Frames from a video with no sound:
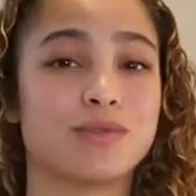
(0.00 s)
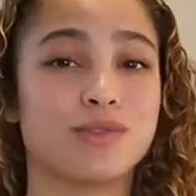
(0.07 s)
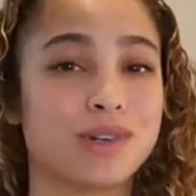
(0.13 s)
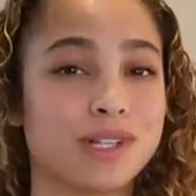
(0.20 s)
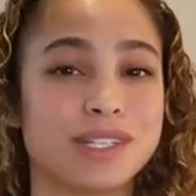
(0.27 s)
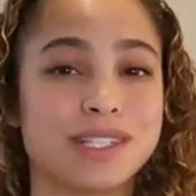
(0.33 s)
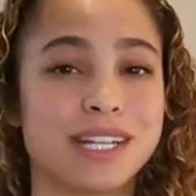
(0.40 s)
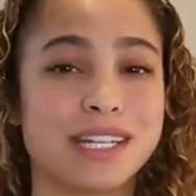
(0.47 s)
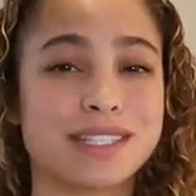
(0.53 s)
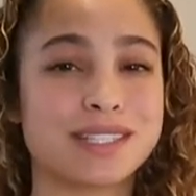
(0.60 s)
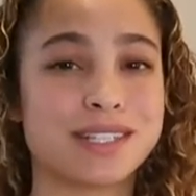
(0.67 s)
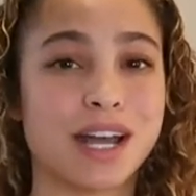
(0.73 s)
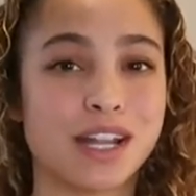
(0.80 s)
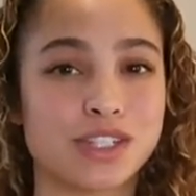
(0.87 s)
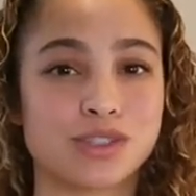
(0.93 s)
one,
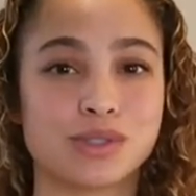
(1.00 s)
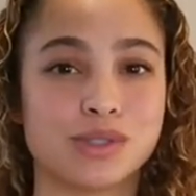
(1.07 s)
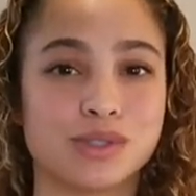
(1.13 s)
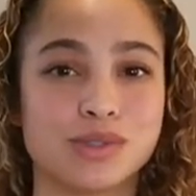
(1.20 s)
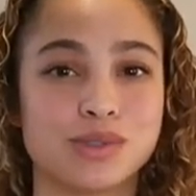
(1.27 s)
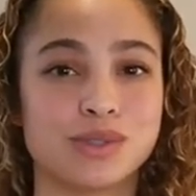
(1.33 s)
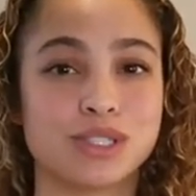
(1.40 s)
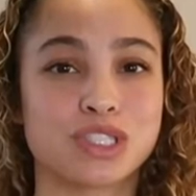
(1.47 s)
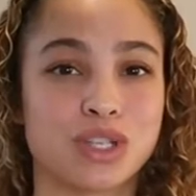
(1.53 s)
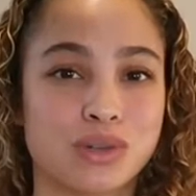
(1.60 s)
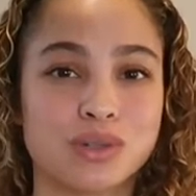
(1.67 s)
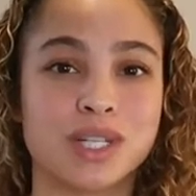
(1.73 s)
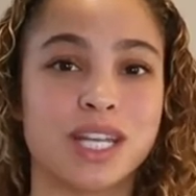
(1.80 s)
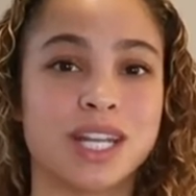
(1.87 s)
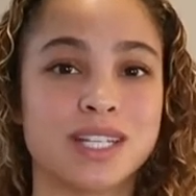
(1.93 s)
it's not true,
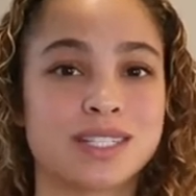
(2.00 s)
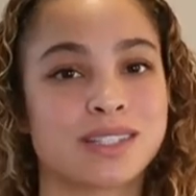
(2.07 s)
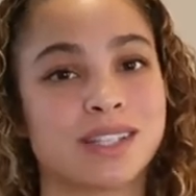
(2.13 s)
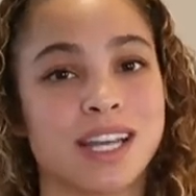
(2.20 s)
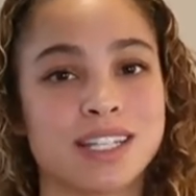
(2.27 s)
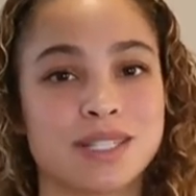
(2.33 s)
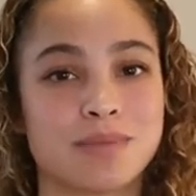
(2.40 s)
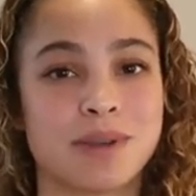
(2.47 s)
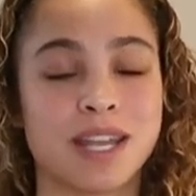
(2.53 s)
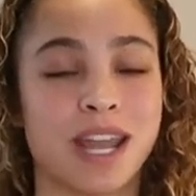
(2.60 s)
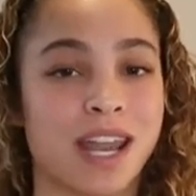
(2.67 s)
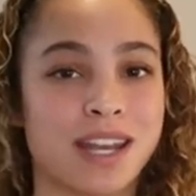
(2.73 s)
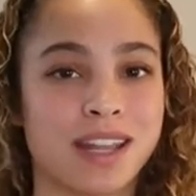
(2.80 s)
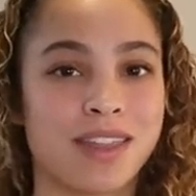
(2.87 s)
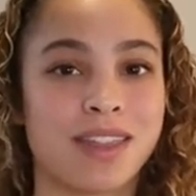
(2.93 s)
so he doesn't like to pay
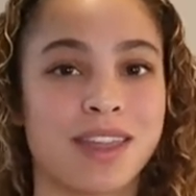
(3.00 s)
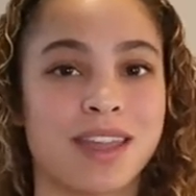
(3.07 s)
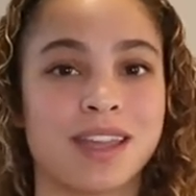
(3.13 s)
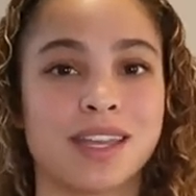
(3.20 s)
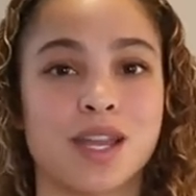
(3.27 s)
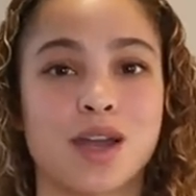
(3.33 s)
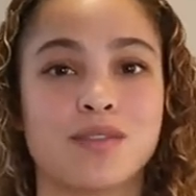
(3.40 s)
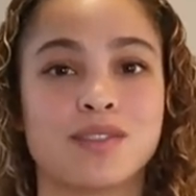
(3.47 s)
anything